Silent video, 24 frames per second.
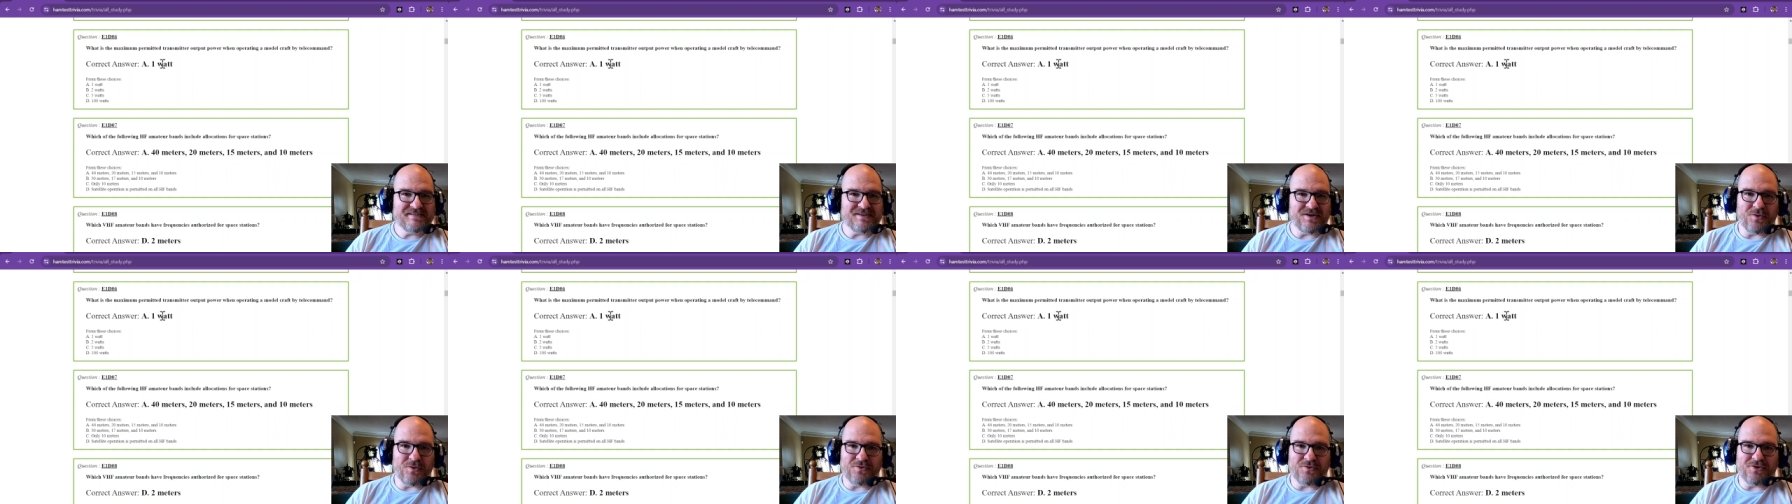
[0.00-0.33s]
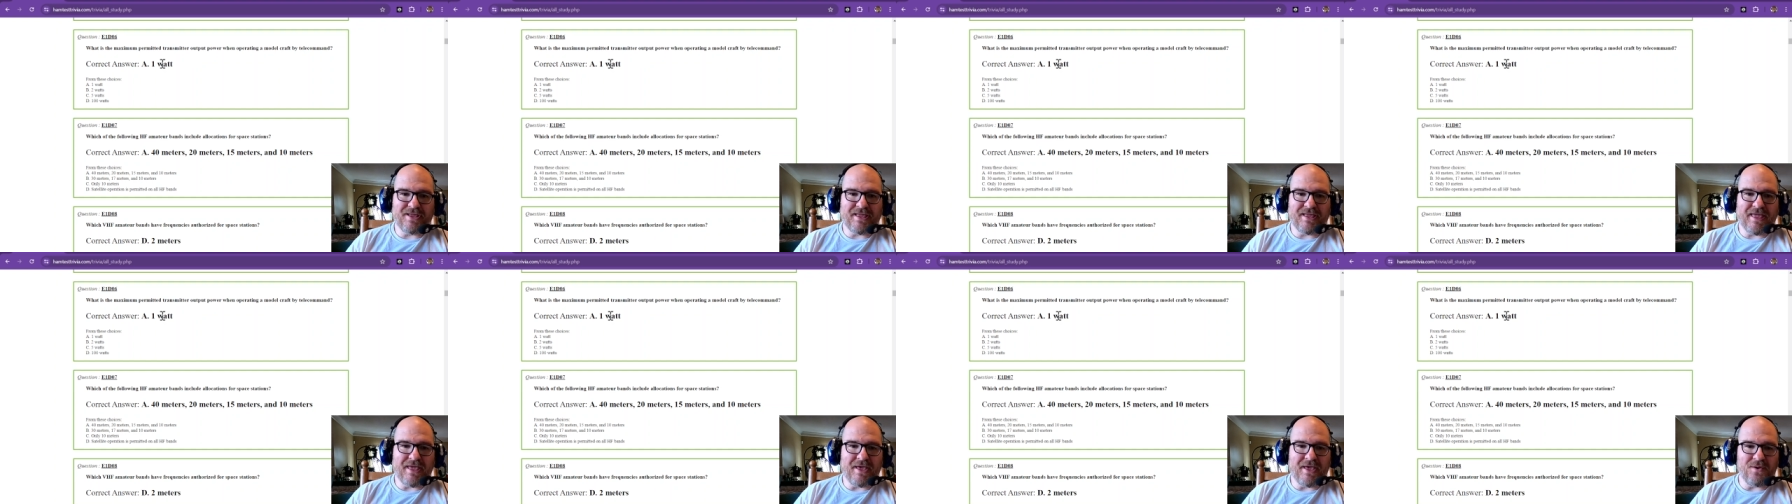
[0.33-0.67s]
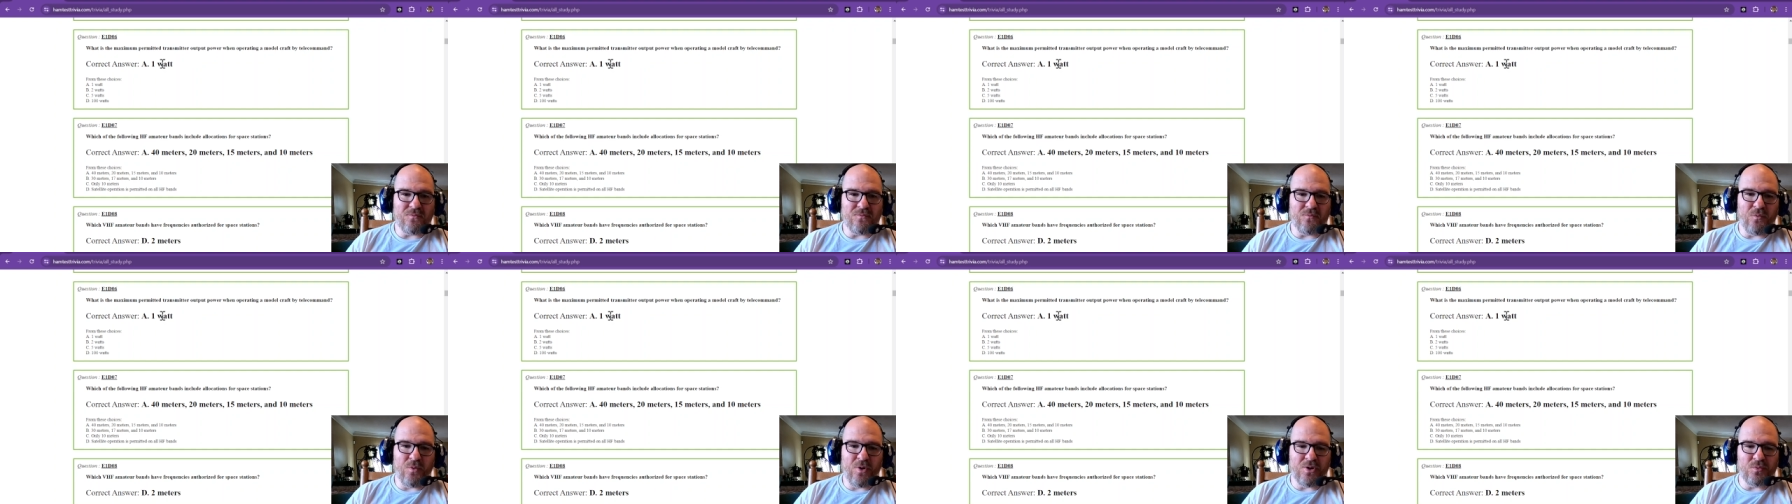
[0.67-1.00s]
all you get,
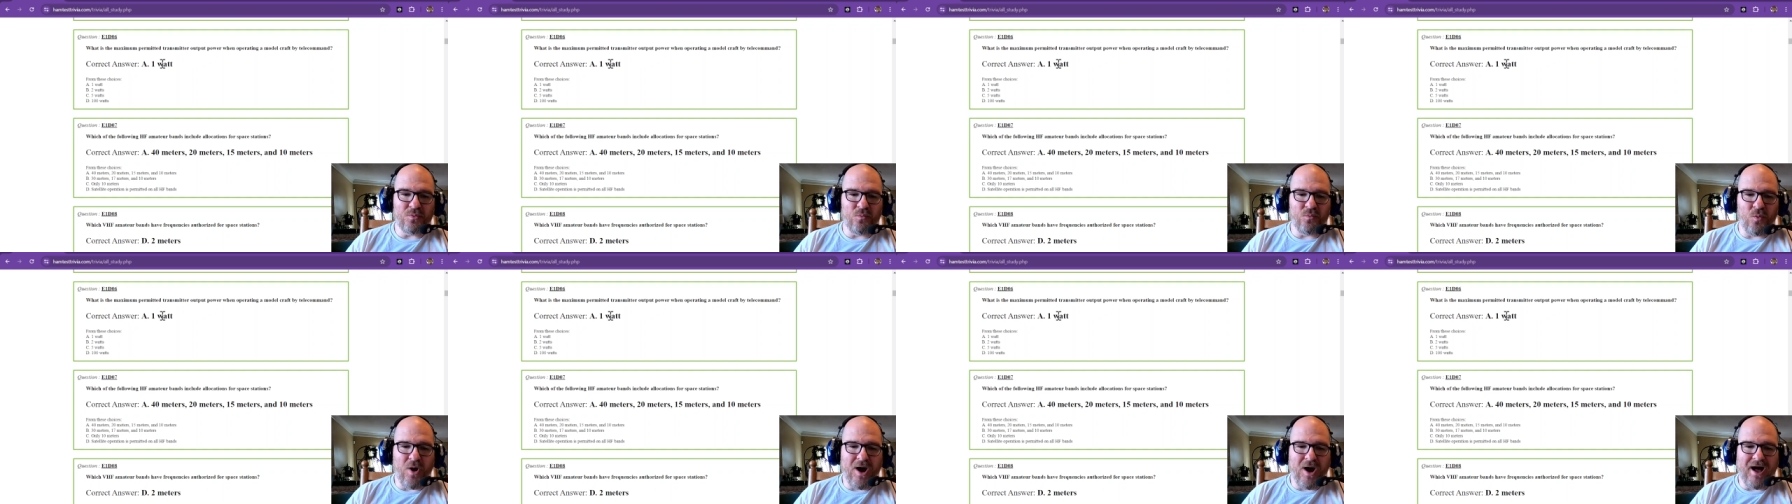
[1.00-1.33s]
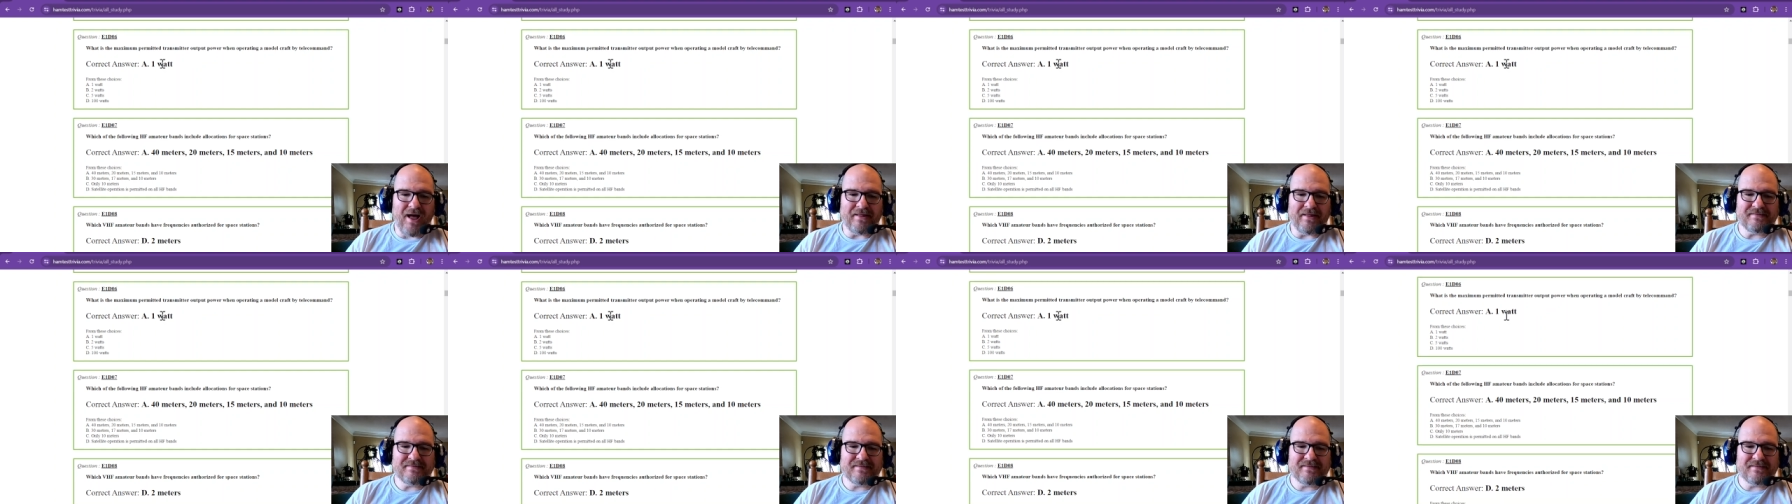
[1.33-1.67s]
one watt.